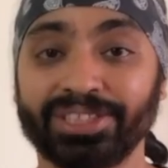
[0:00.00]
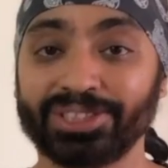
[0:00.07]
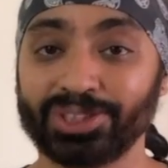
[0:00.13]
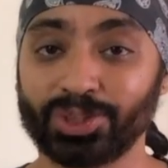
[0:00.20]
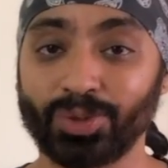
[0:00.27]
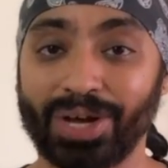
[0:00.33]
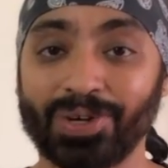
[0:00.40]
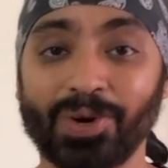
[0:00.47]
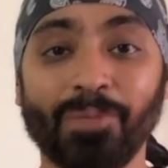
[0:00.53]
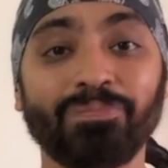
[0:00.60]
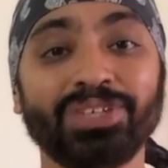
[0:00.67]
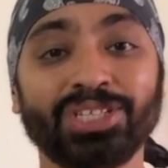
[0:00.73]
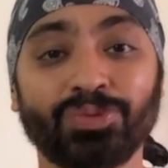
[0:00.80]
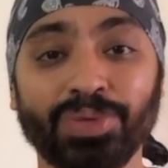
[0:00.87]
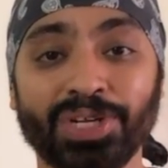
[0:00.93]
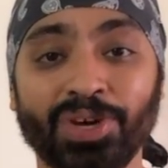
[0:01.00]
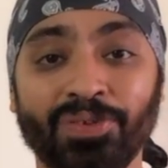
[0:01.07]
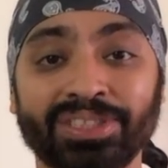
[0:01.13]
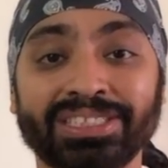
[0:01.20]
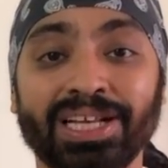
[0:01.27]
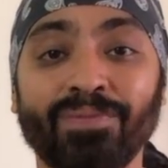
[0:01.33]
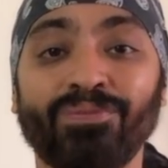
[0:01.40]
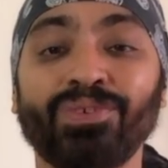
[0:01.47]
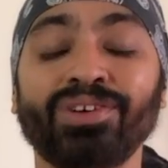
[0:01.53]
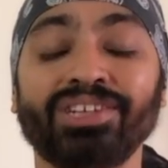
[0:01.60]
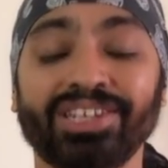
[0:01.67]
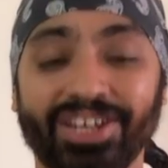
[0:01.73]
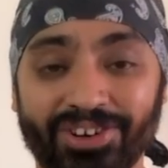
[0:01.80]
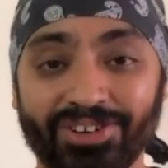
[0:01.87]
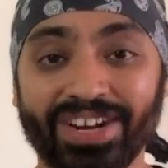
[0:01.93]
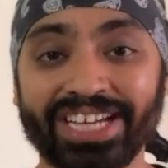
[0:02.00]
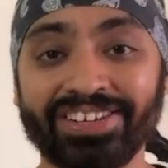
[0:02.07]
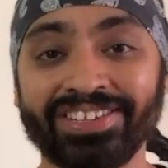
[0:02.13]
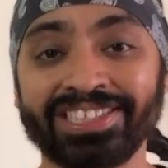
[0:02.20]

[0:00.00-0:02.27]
So I hope this video was helpful. Write down